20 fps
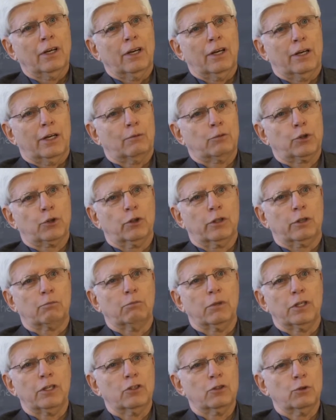and I'm sure
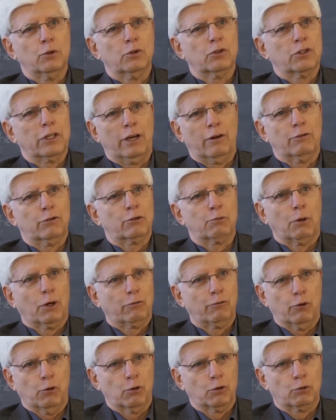that many students have
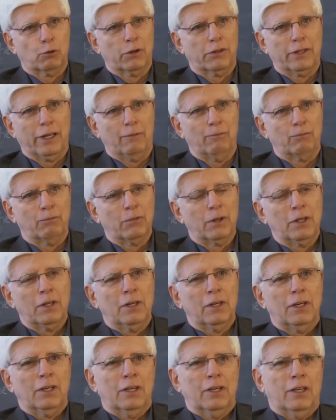smartphones with them.
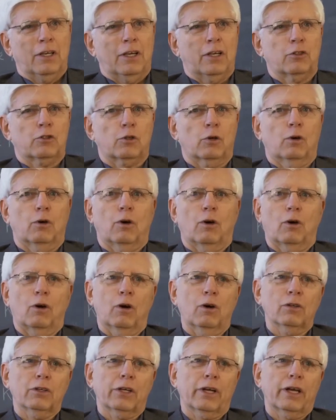And so
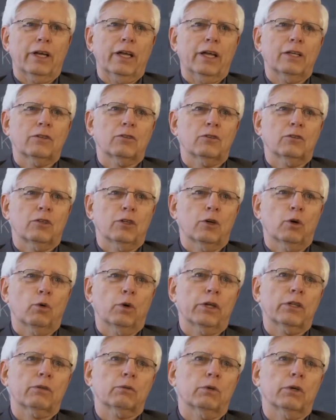all that I had to deal
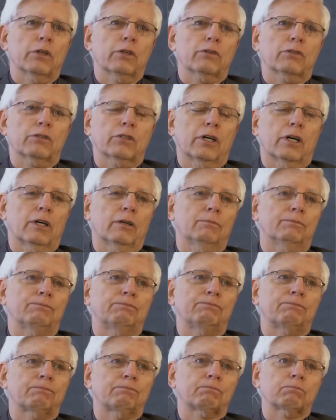with was um,
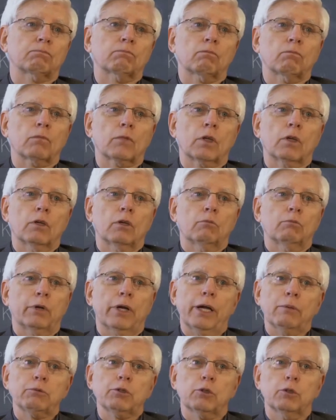
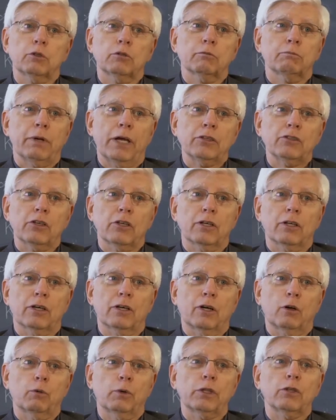perhaps student passing a,
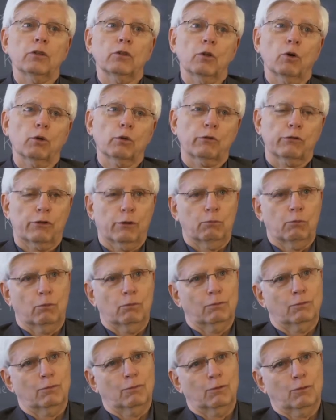a, written note
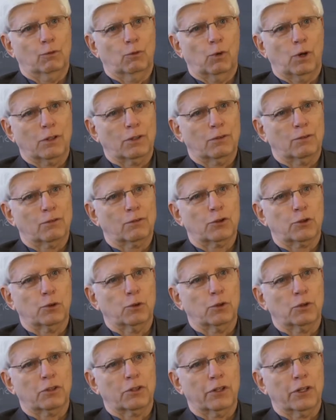from one
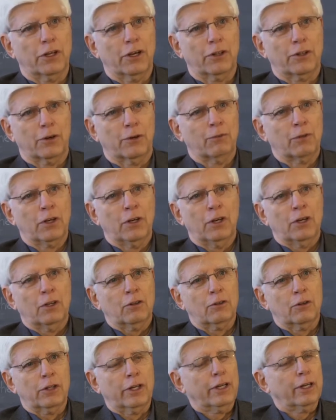student to the other.
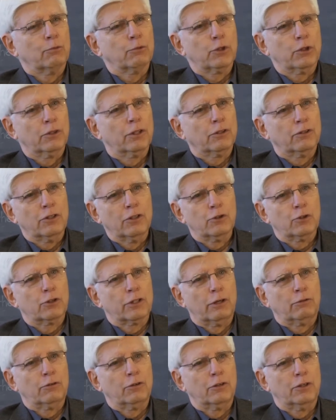Today, I'm sure the teachers
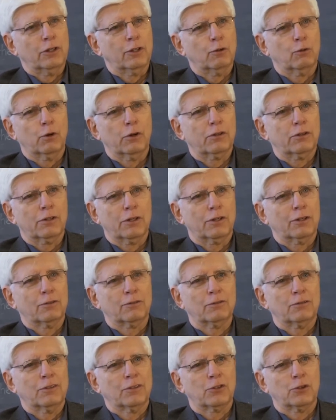have to deal with uh,
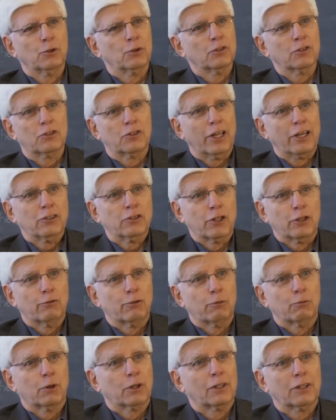the students texting
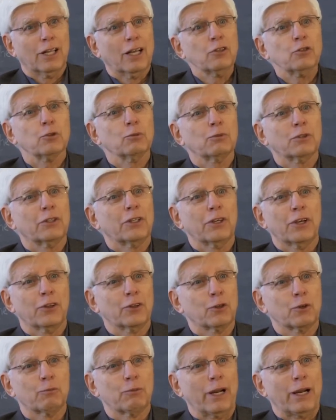from one classroom to the
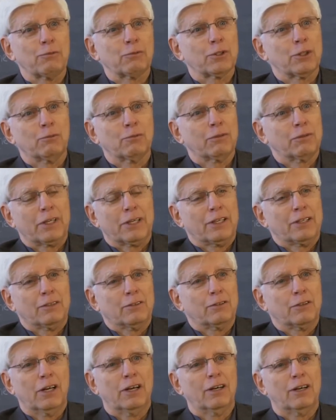other, or perhaps
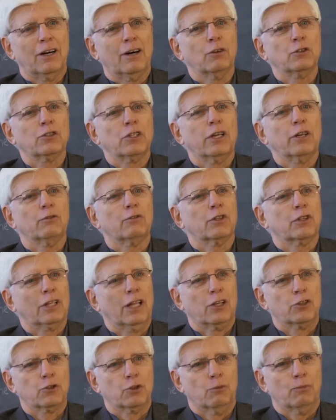something uh, outside of the
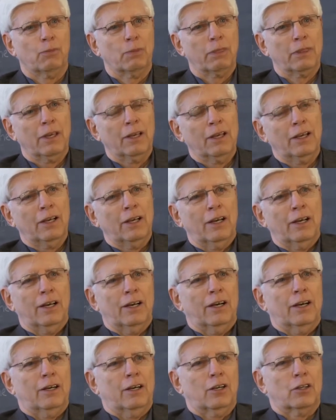classroom.
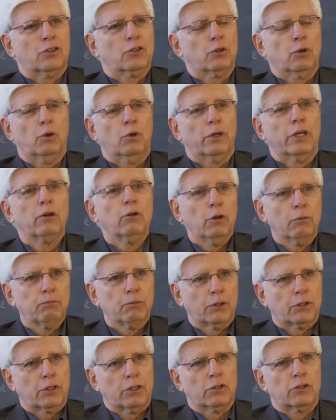Uh, so
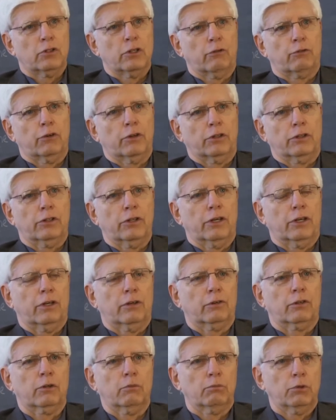equipment is different.
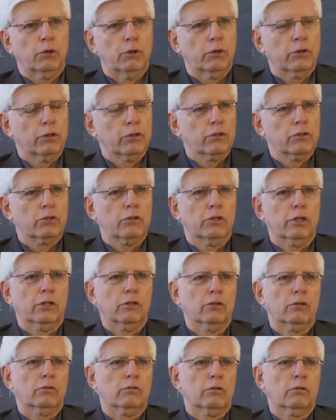Uh, computers
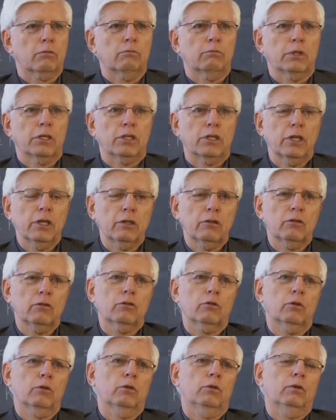didn't begin
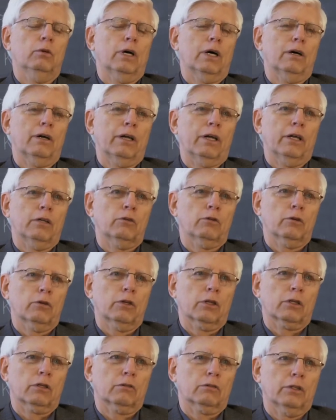to uh, enter
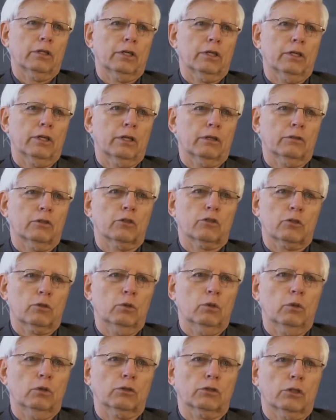the, the, uh, the,
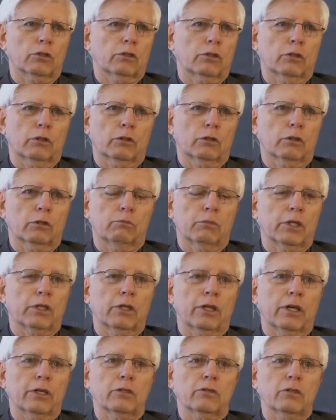schools until the mid
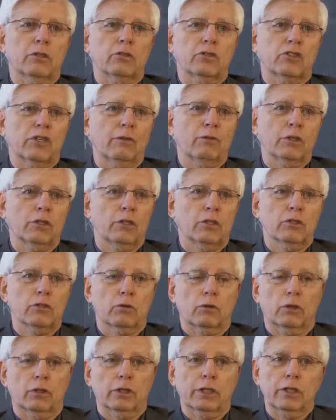1970s
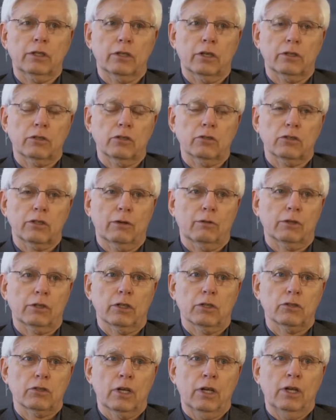or the late
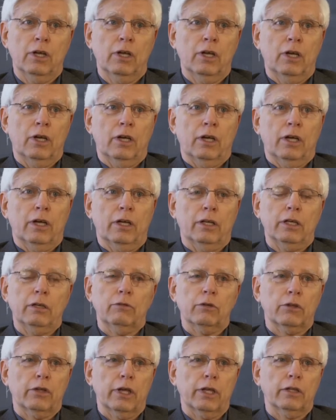1970s. And
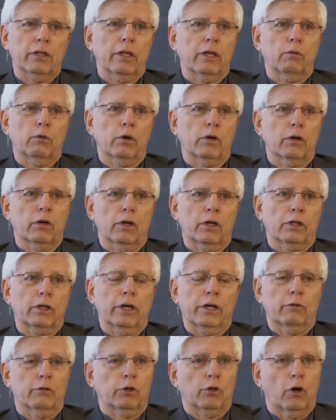even then, they were
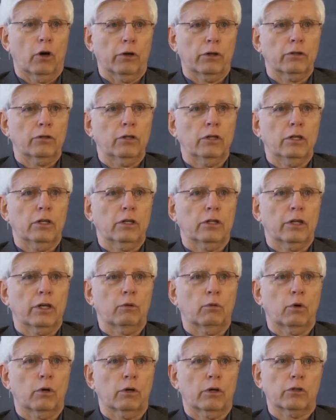kind of an oddity and
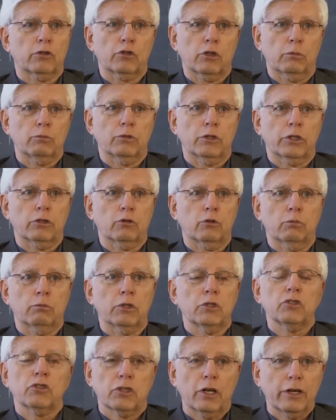they were a subject to
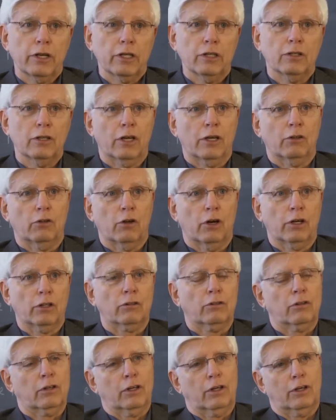be studied and
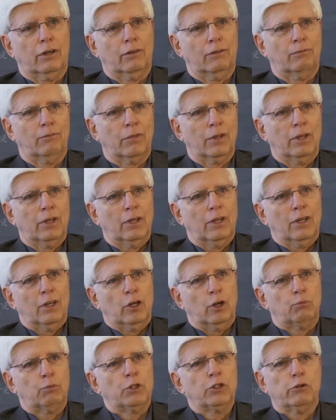not uh,
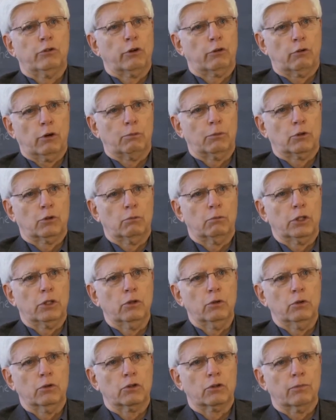a piece of equipment to be
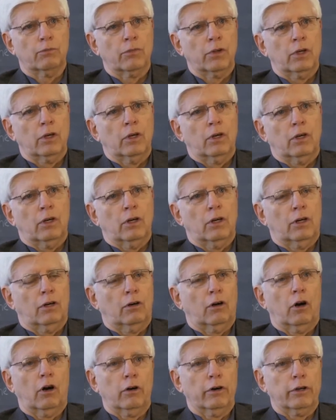used.
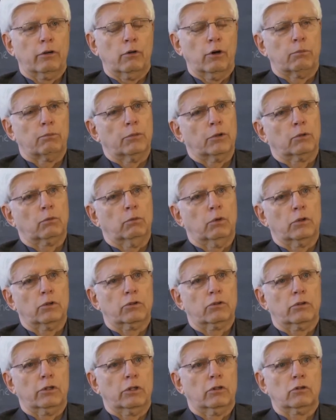Uh, our equipment
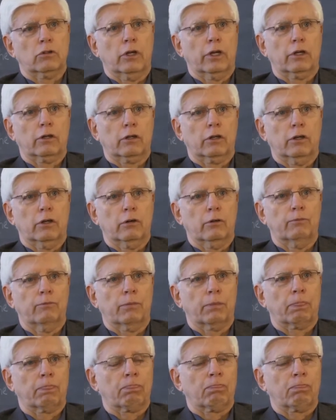was things like um,